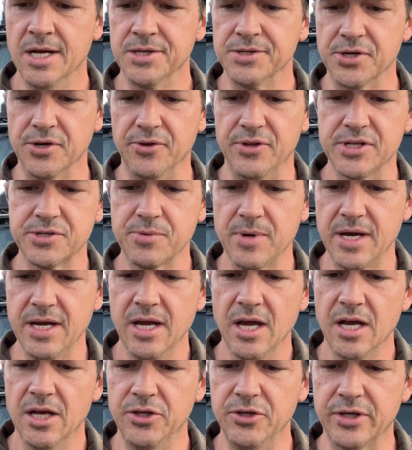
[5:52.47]
So this way
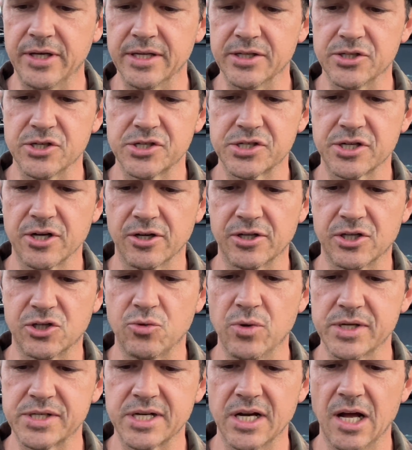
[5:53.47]
you can just start to
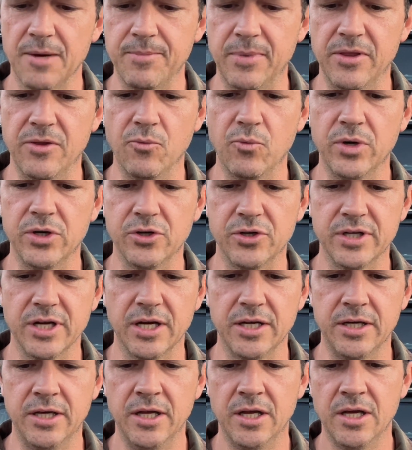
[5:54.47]
twist it up, and then when you're
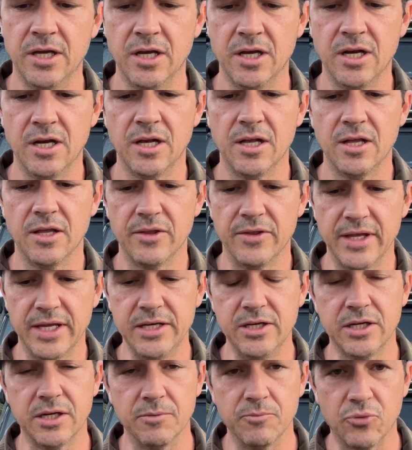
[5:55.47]
done, then
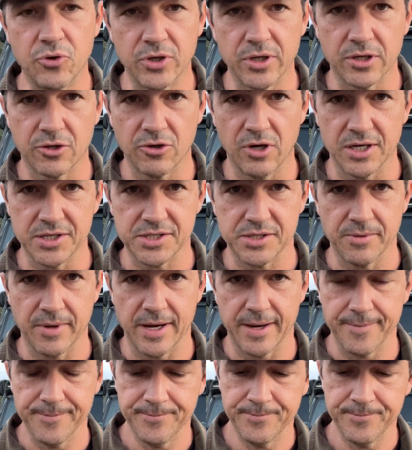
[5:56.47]
you can put it across the way.